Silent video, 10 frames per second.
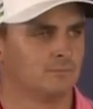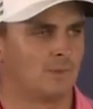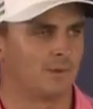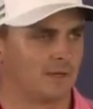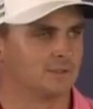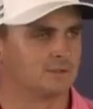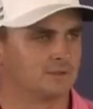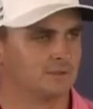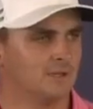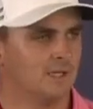my putt
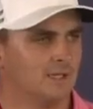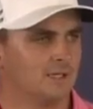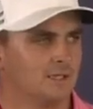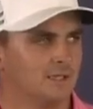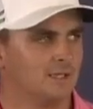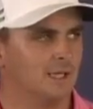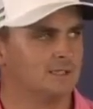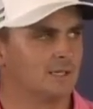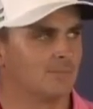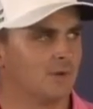is
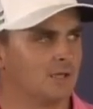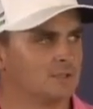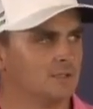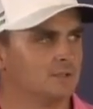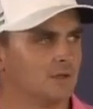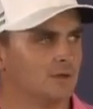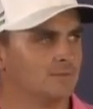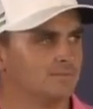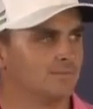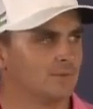heating up nicely.
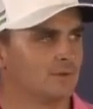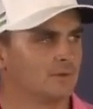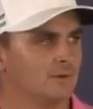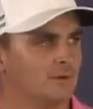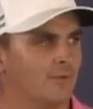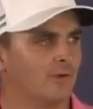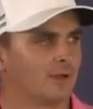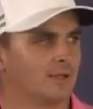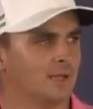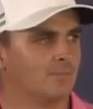So hopefully
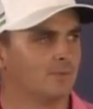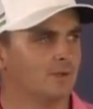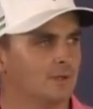I can keep